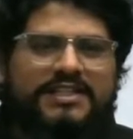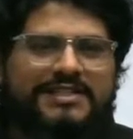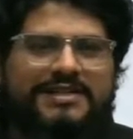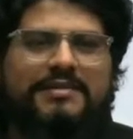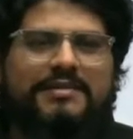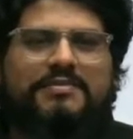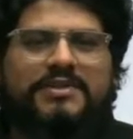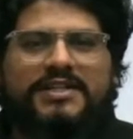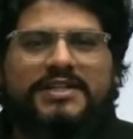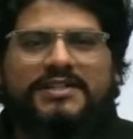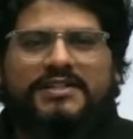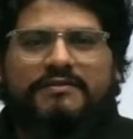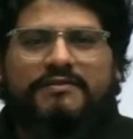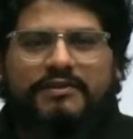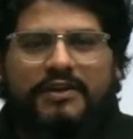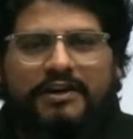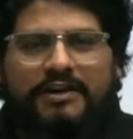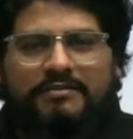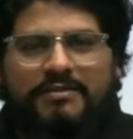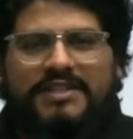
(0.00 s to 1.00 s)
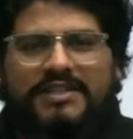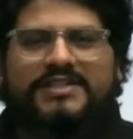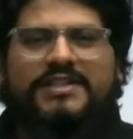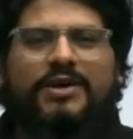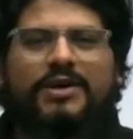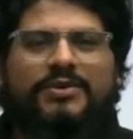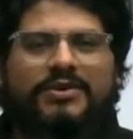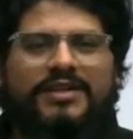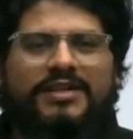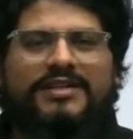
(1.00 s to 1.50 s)
chapters if you have missed
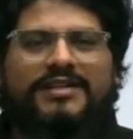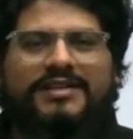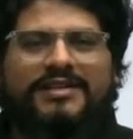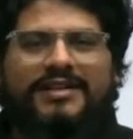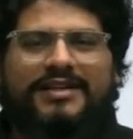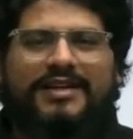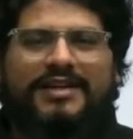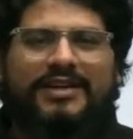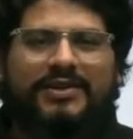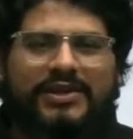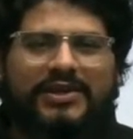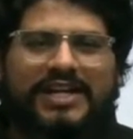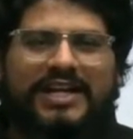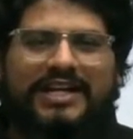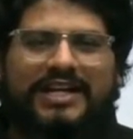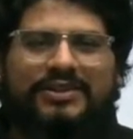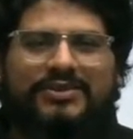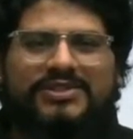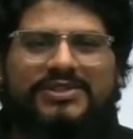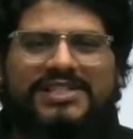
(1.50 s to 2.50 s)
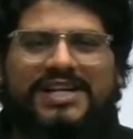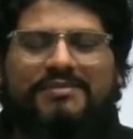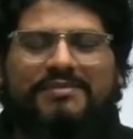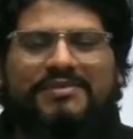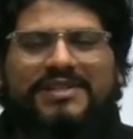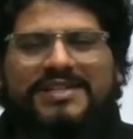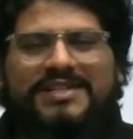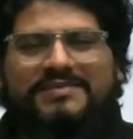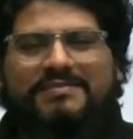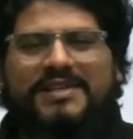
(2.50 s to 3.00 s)
out uh, looking at those
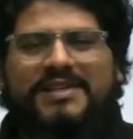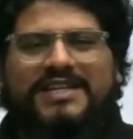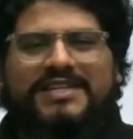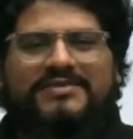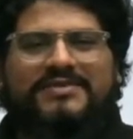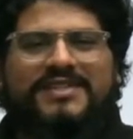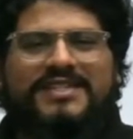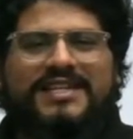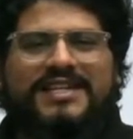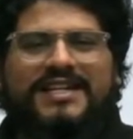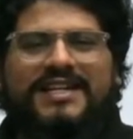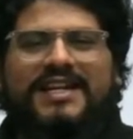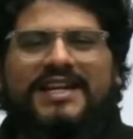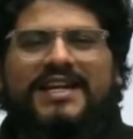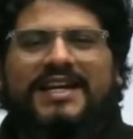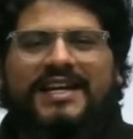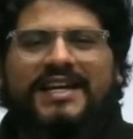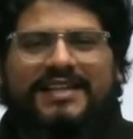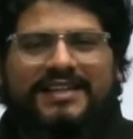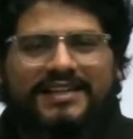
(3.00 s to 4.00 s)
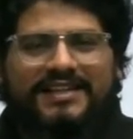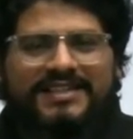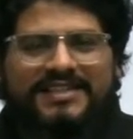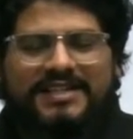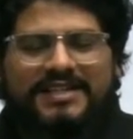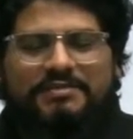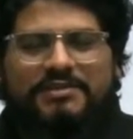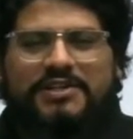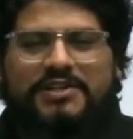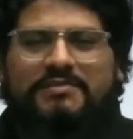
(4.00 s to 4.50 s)
chapters please visit the
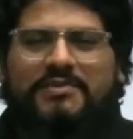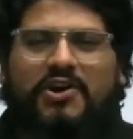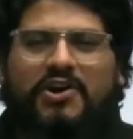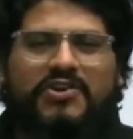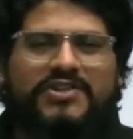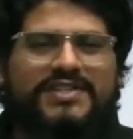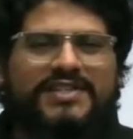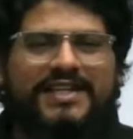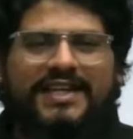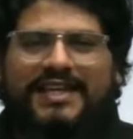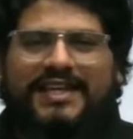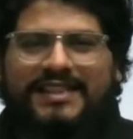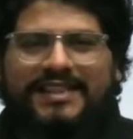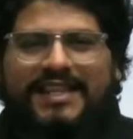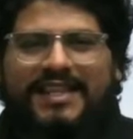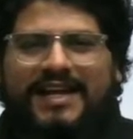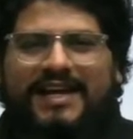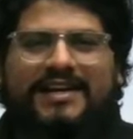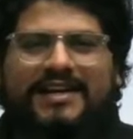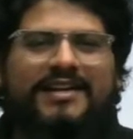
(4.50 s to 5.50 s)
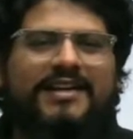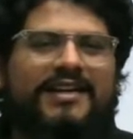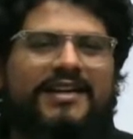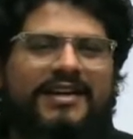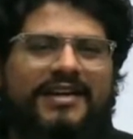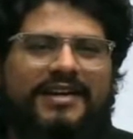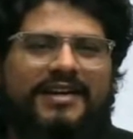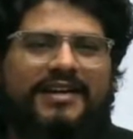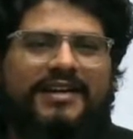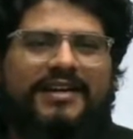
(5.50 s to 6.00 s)
description box in that
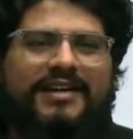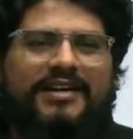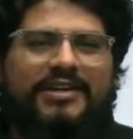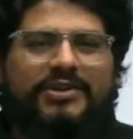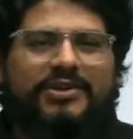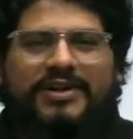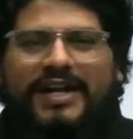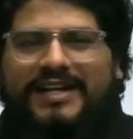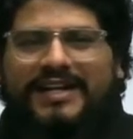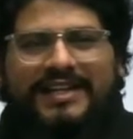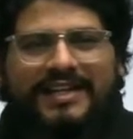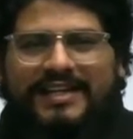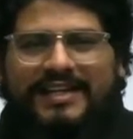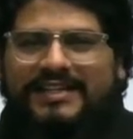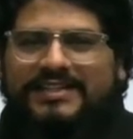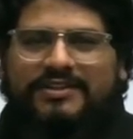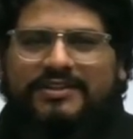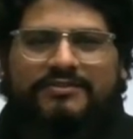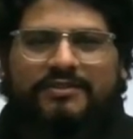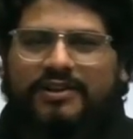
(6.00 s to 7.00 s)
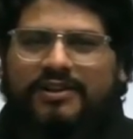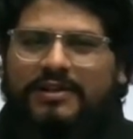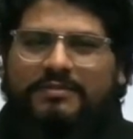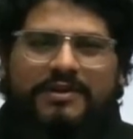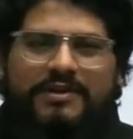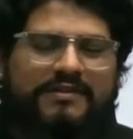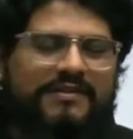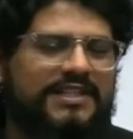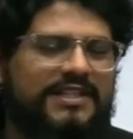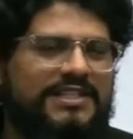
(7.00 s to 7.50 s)
uh, you get the links of all the
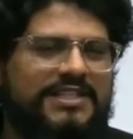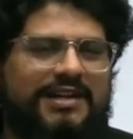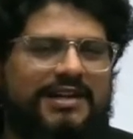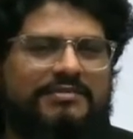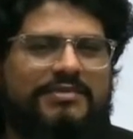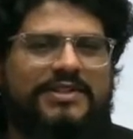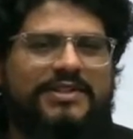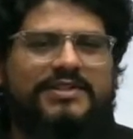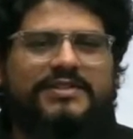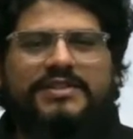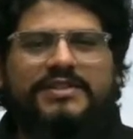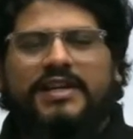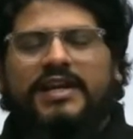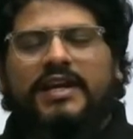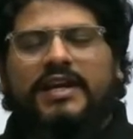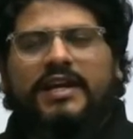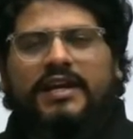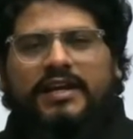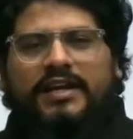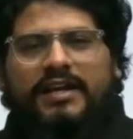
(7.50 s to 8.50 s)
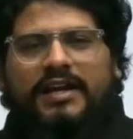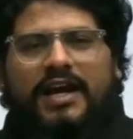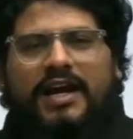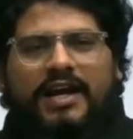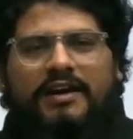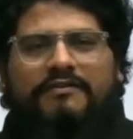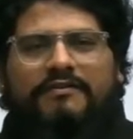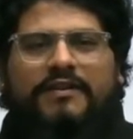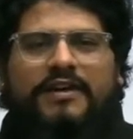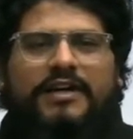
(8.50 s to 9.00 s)
previous chapters.
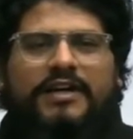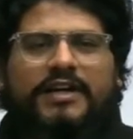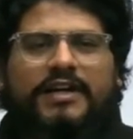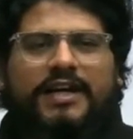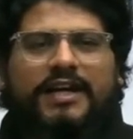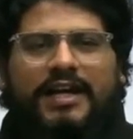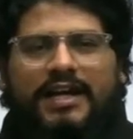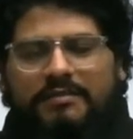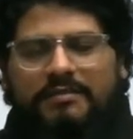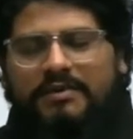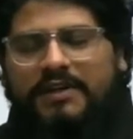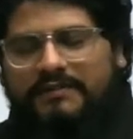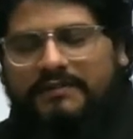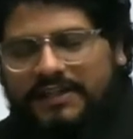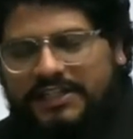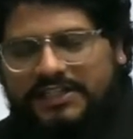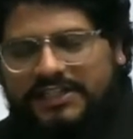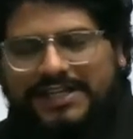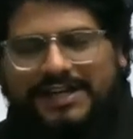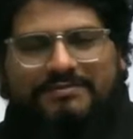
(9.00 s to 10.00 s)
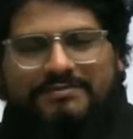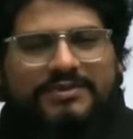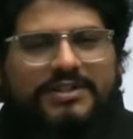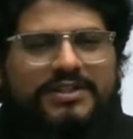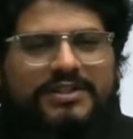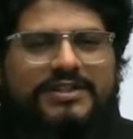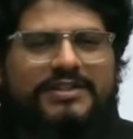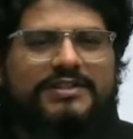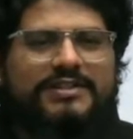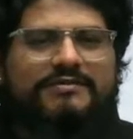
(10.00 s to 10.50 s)
Now in previous
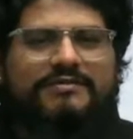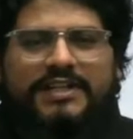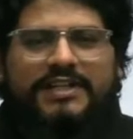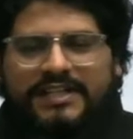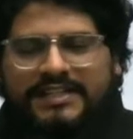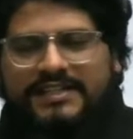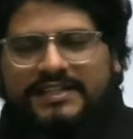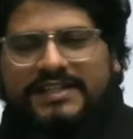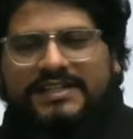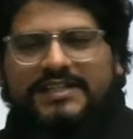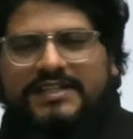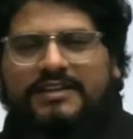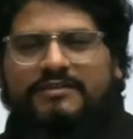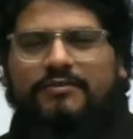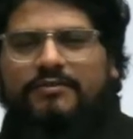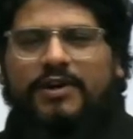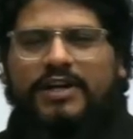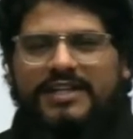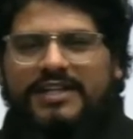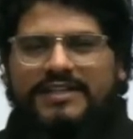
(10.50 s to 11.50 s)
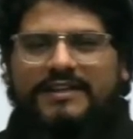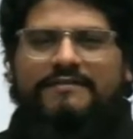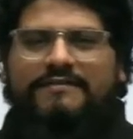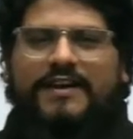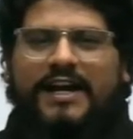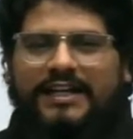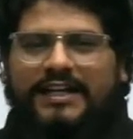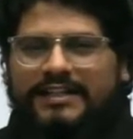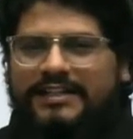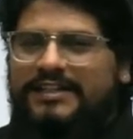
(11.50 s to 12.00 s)
chapters, we discussed that what is a
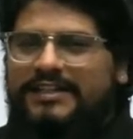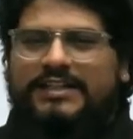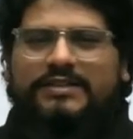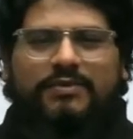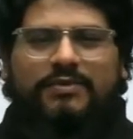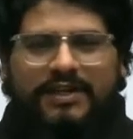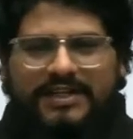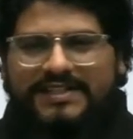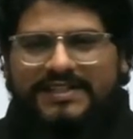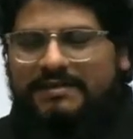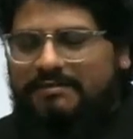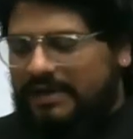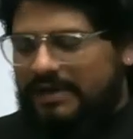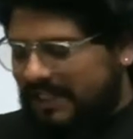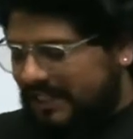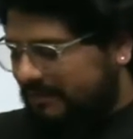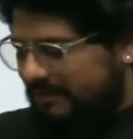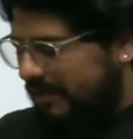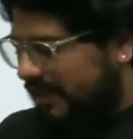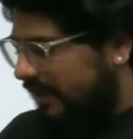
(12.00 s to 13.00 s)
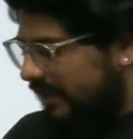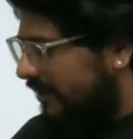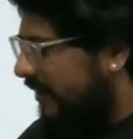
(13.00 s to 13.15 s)
factor and what is a multiple,